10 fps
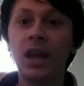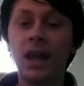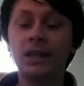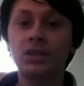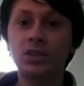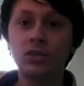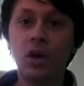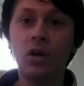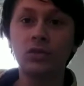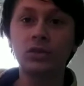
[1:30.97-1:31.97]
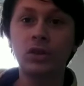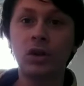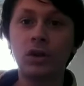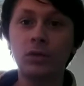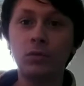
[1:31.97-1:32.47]
and
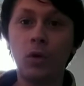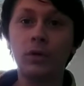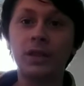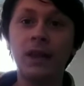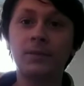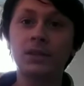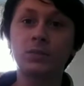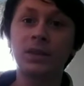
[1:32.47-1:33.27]
all-star Warwick Davis,